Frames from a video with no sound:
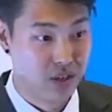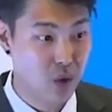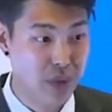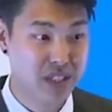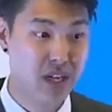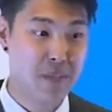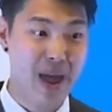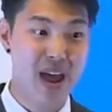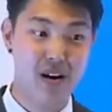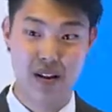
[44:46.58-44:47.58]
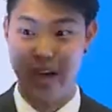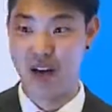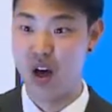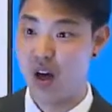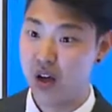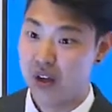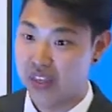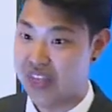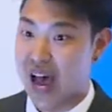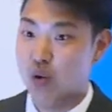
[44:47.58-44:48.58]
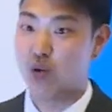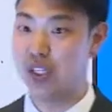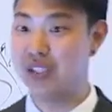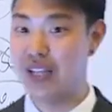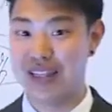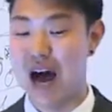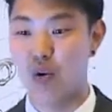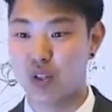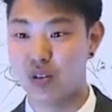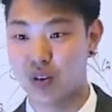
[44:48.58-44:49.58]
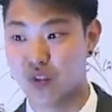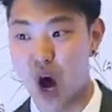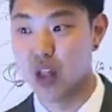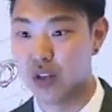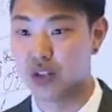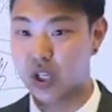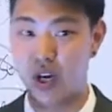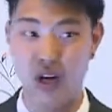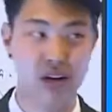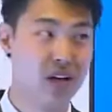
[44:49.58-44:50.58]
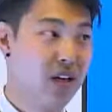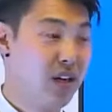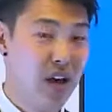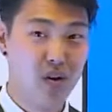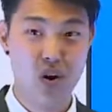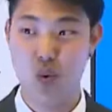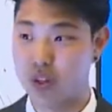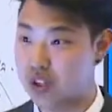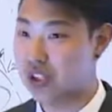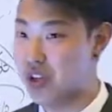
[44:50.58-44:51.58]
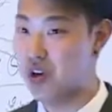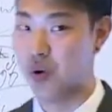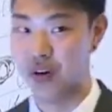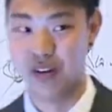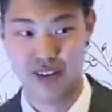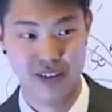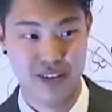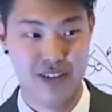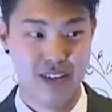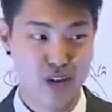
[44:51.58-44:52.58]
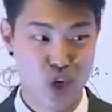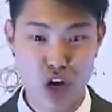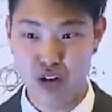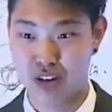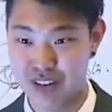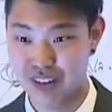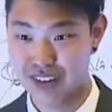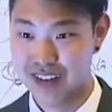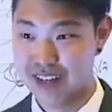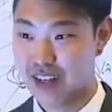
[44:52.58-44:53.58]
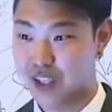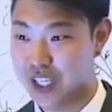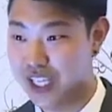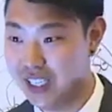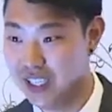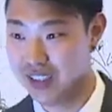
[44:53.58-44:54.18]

Nobody's going to pay her like thousands and thousands of dollars to, I don't know, what does she do? Cook? Clean?